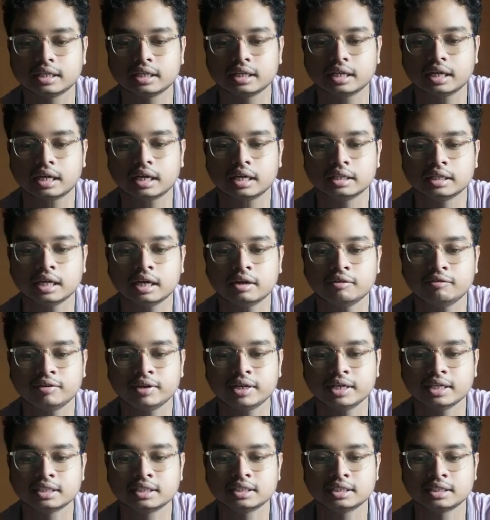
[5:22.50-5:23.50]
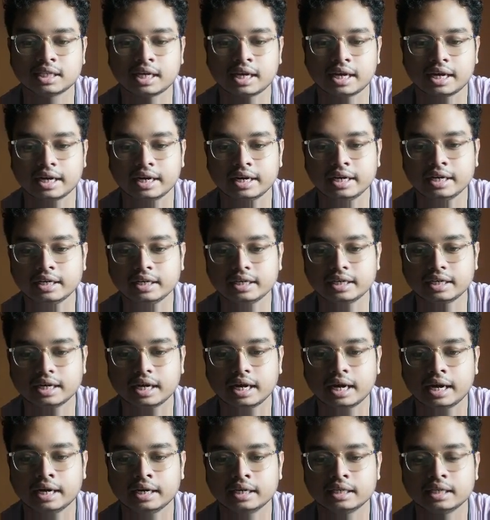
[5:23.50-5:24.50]
the ferrous cyanide
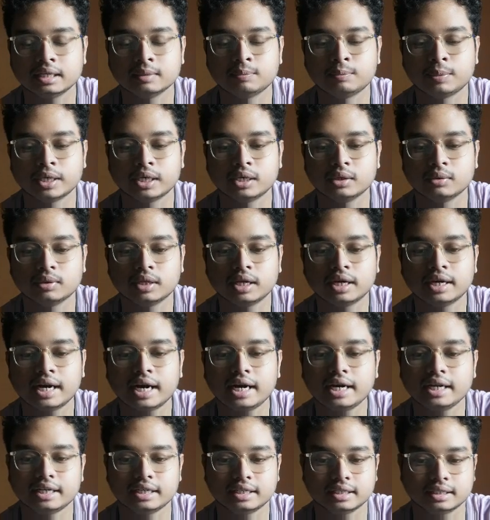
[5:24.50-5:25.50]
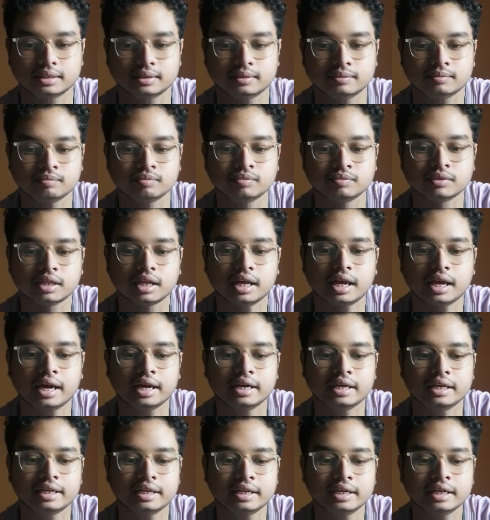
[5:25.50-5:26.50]
and the particular radical,
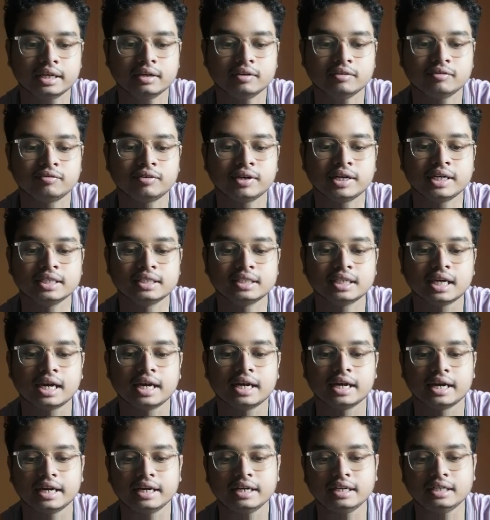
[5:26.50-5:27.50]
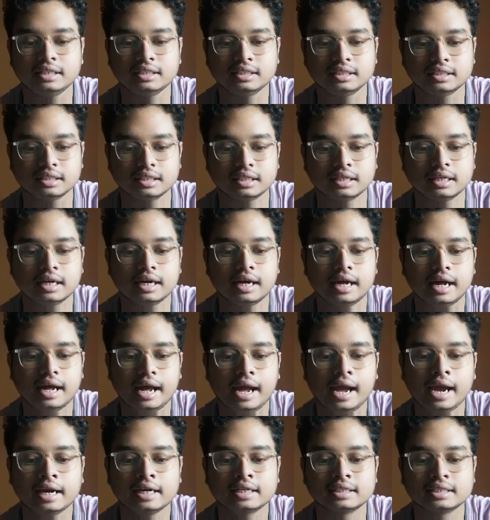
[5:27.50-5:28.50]
and here ferricyanide
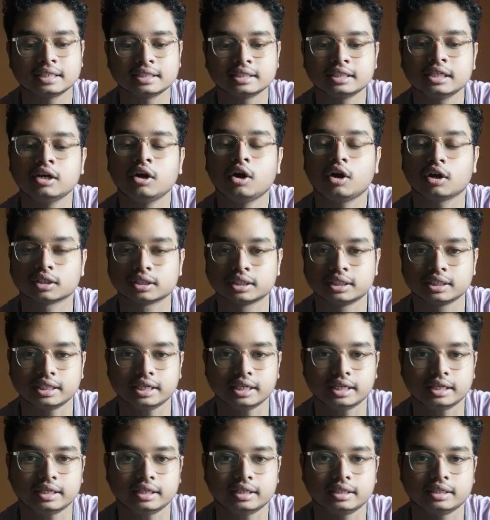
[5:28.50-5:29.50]
acts as an oxidant.